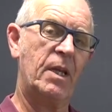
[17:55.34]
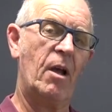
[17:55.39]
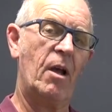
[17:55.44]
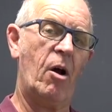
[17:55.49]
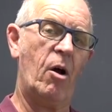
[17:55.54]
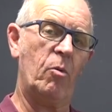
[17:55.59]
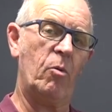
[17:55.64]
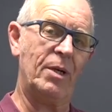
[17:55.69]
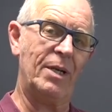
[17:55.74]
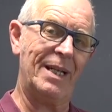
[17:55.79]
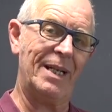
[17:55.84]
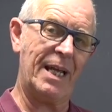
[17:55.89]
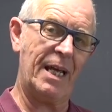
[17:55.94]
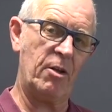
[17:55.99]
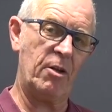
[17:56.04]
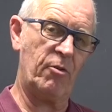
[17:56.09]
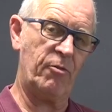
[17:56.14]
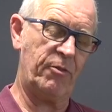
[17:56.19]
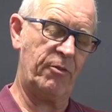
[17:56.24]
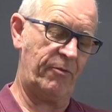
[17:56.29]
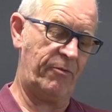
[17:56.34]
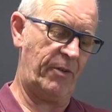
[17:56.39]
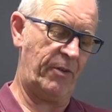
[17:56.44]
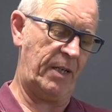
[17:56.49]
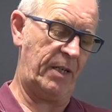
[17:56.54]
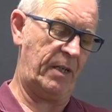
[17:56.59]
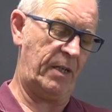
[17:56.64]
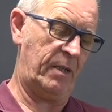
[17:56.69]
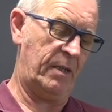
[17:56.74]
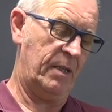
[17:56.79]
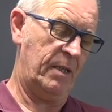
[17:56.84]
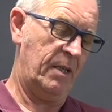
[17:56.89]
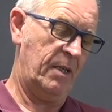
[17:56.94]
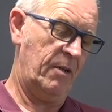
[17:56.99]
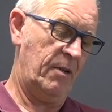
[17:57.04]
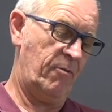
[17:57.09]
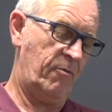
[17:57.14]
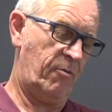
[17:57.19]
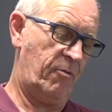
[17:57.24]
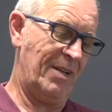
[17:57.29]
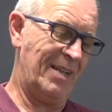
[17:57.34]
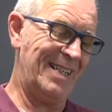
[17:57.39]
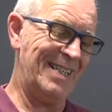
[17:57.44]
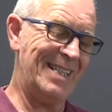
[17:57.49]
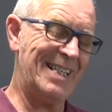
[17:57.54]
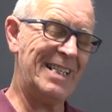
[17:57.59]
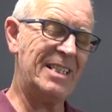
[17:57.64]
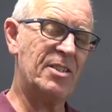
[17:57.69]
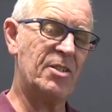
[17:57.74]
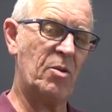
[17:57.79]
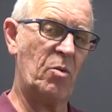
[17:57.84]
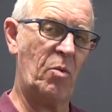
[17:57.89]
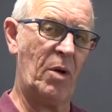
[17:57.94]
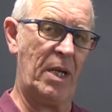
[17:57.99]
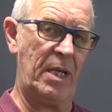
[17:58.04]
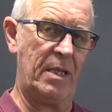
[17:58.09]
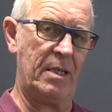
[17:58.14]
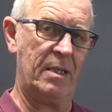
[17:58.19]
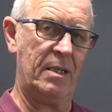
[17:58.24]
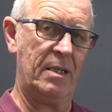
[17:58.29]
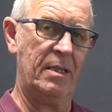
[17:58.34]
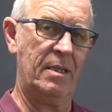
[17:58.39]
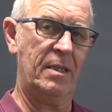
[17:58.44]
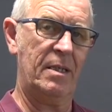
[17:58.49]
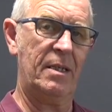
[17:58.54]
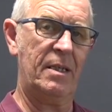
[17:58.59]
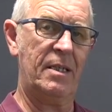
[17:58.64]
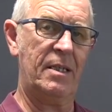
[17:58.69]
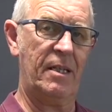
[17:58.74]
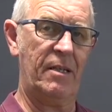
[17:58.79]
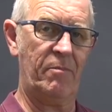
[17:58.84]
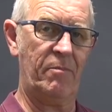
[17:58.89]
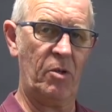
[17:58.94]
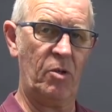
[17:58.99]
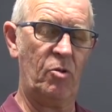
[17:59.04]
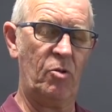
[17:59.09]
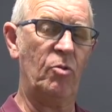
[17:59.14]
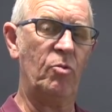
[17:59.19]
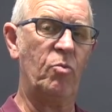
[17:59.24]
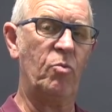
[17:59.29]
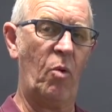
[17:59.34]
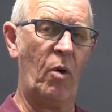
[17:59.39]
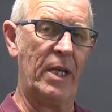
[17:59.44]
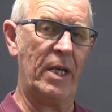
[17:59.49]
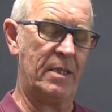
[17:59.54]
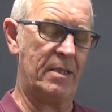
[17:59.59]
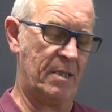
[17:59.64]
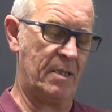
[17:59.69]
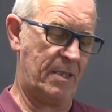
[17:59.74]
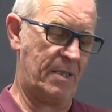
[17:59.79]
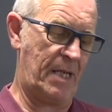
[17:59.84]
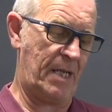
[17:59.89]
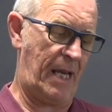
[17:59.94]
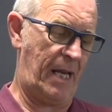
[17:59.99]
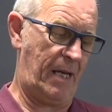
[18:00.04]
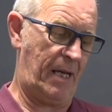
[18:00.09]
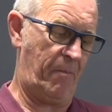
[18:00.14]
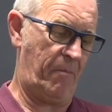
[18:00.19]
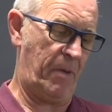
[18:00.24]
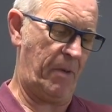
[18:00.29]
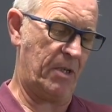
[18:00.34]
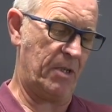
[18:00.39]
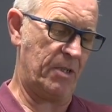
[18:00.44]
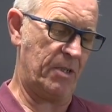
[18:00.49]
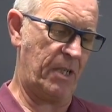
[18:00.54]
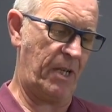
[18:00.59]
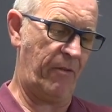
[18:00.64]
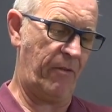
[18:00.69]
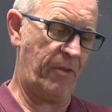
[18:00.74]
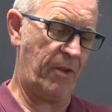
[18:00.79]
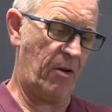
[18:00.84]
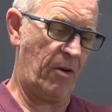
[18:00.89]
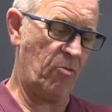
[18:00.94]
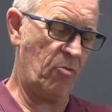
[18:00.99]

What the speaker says: I would lay off the feeding for at least a week. Give them a good week to settle in, because if they're